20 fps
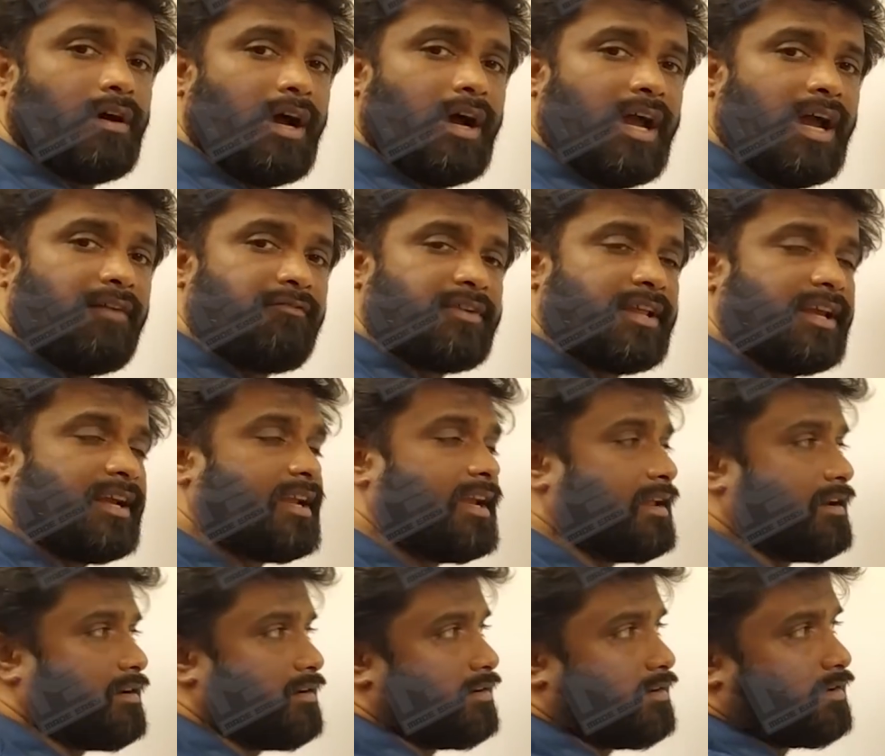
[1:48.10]
I have
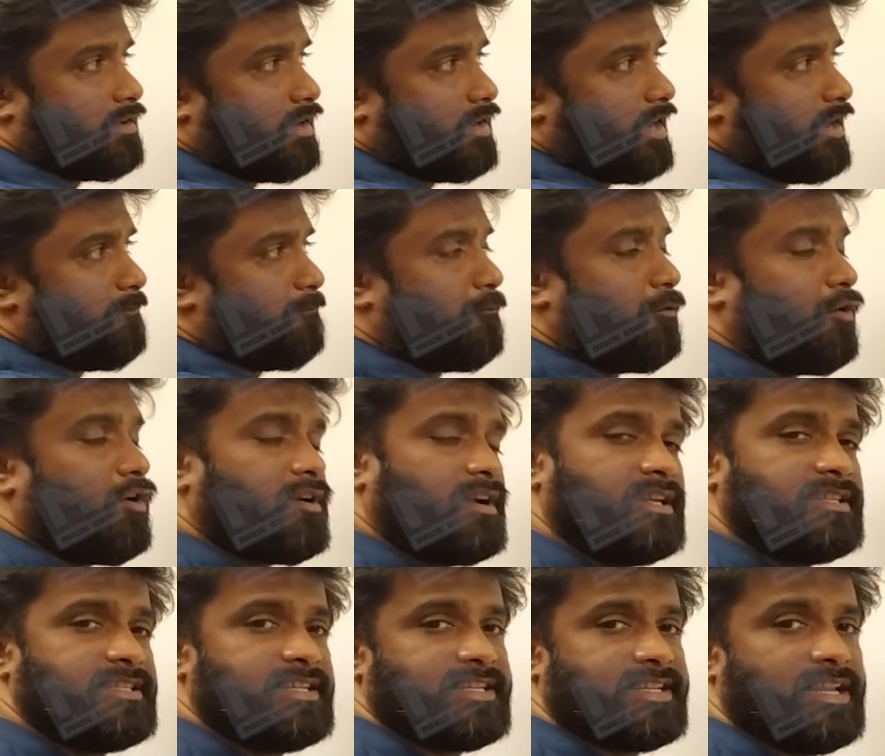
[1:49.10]
taken a
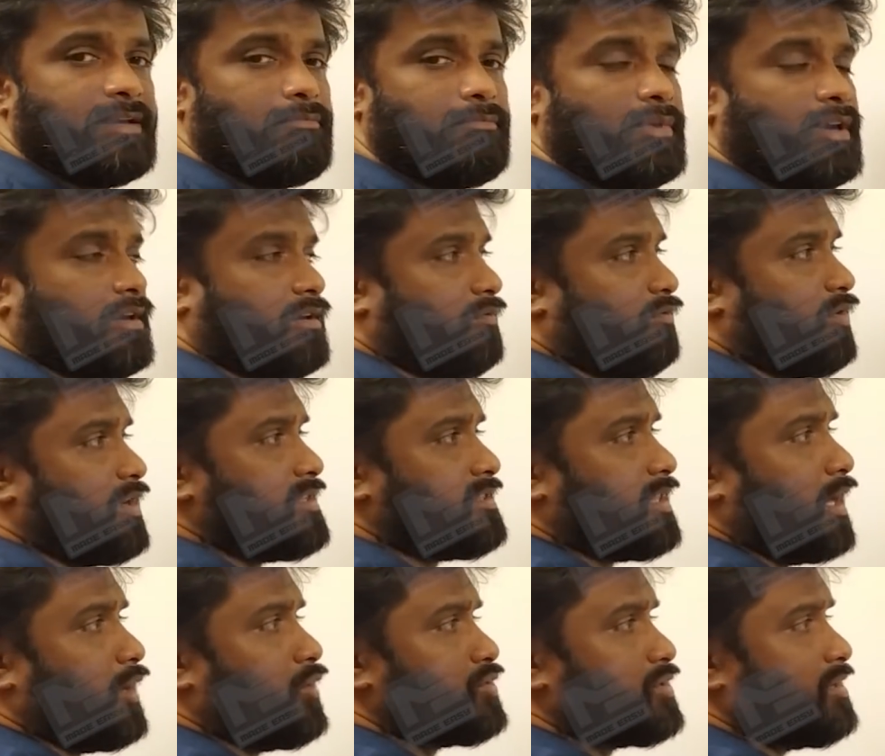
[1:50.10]
four-digit number
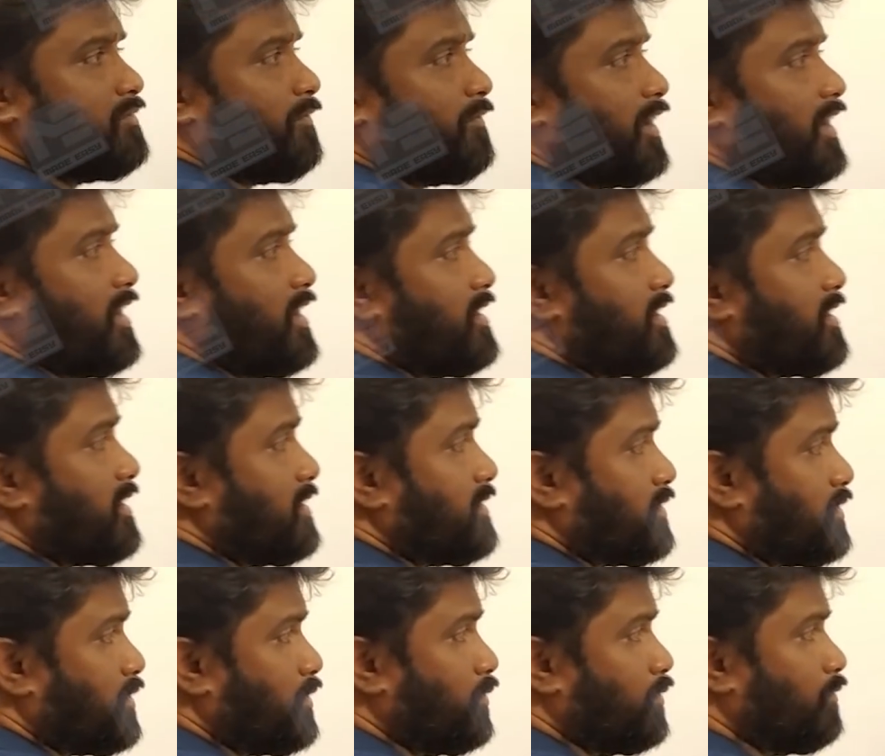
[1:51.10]

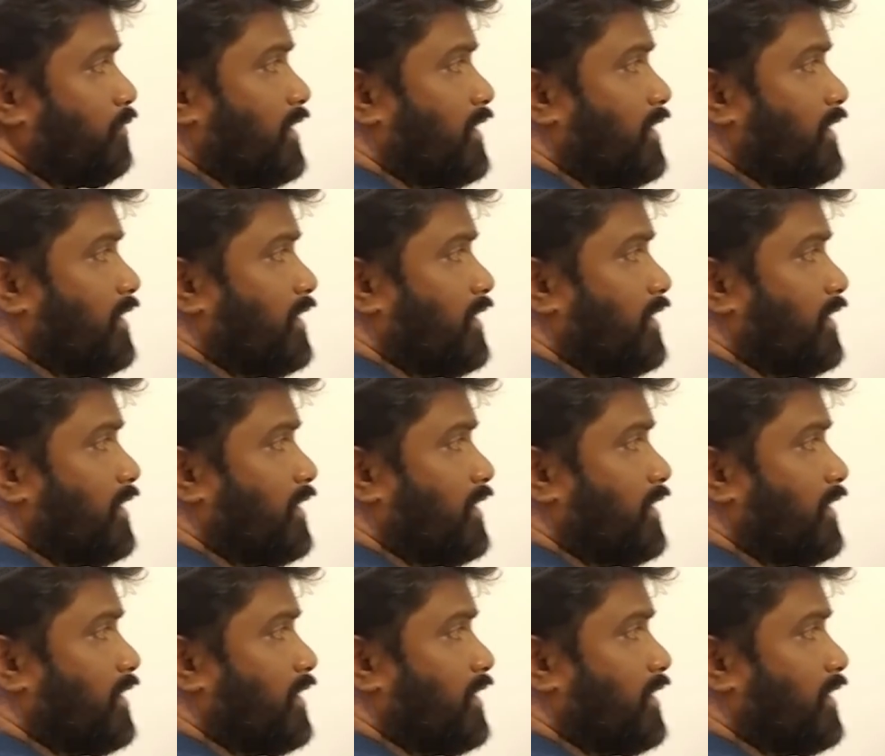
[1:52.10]
1502.